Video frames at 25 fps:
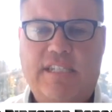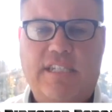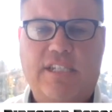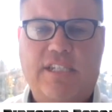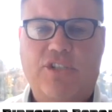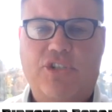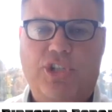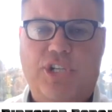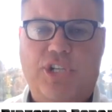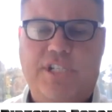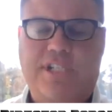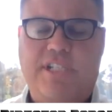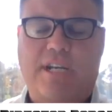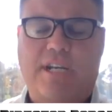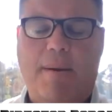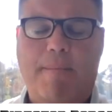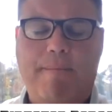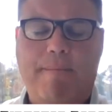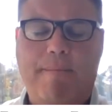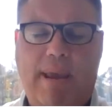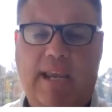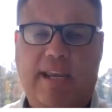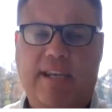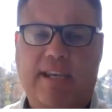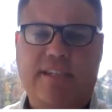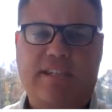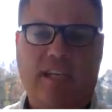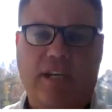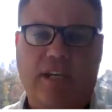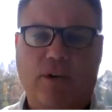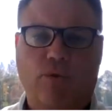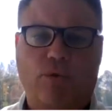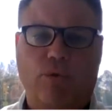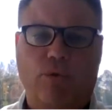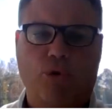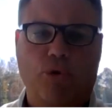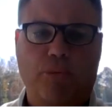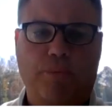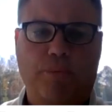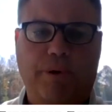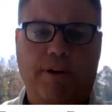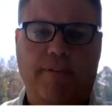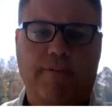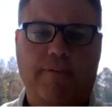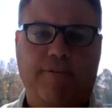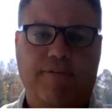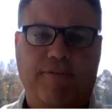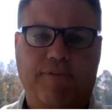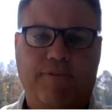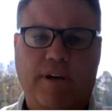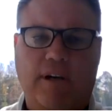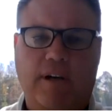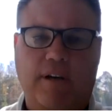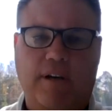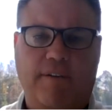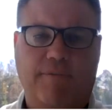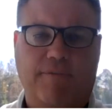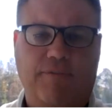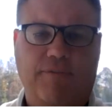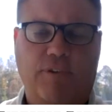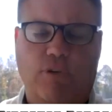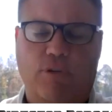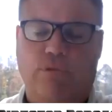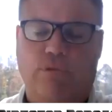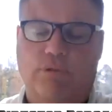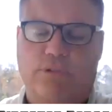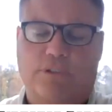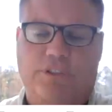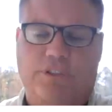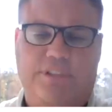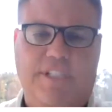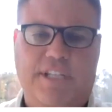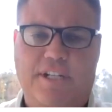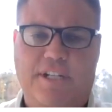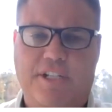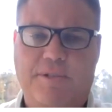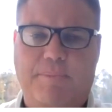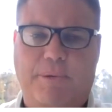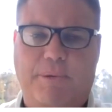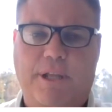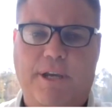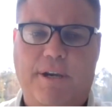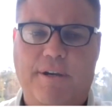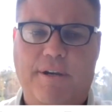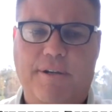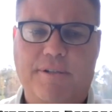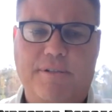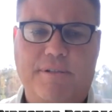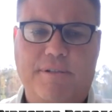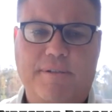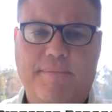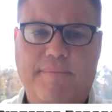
is just an amazing group of girls tennis players.